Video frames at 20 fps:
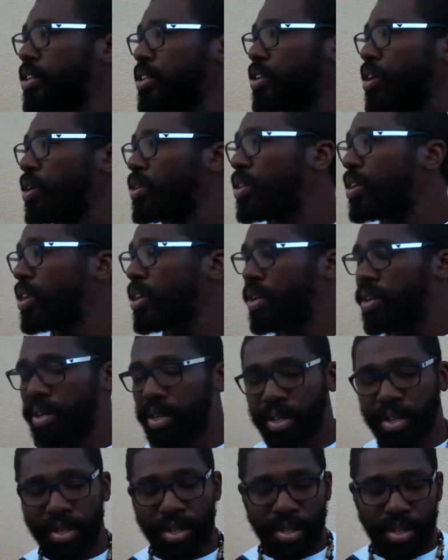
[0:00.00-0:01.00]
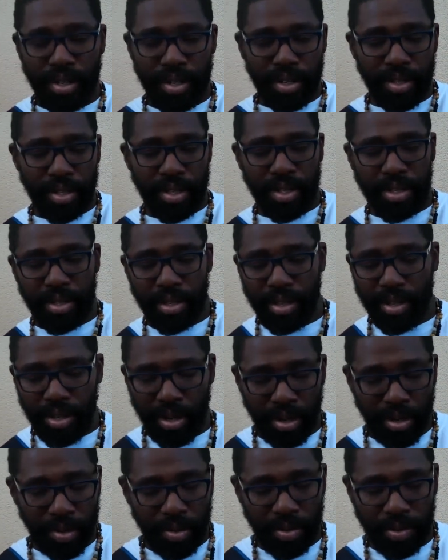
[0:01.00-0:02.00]
you know, the, you
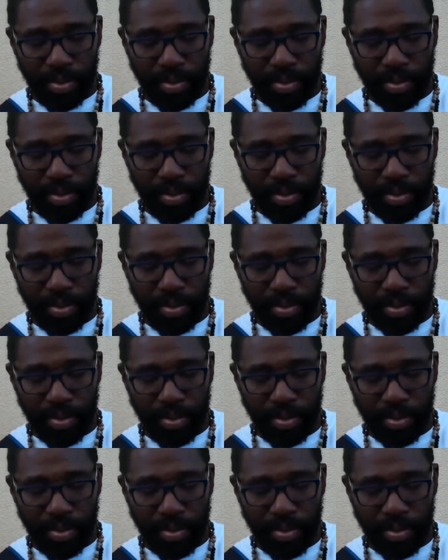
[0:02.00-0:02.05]
know.